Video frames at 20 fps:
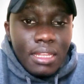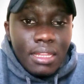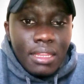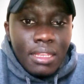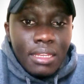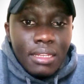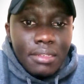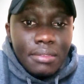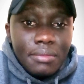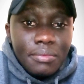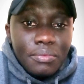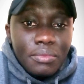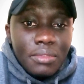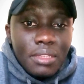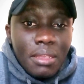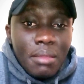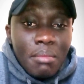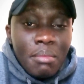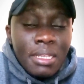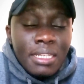Then
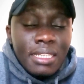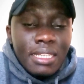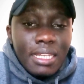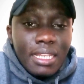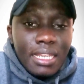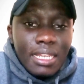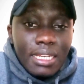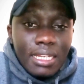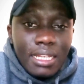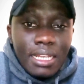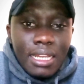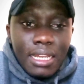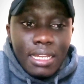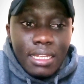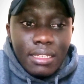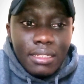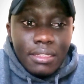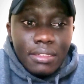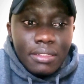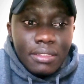my second
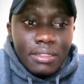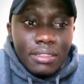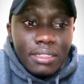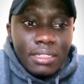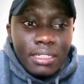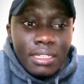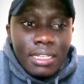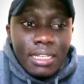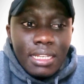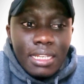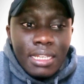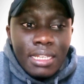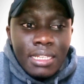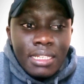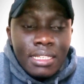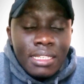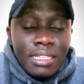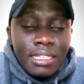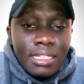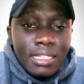guy
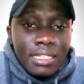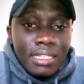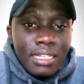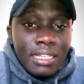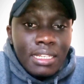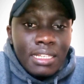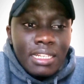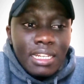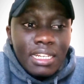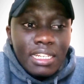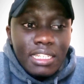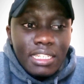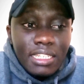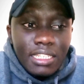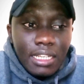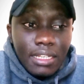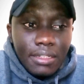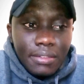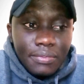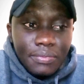is a
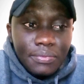teacher.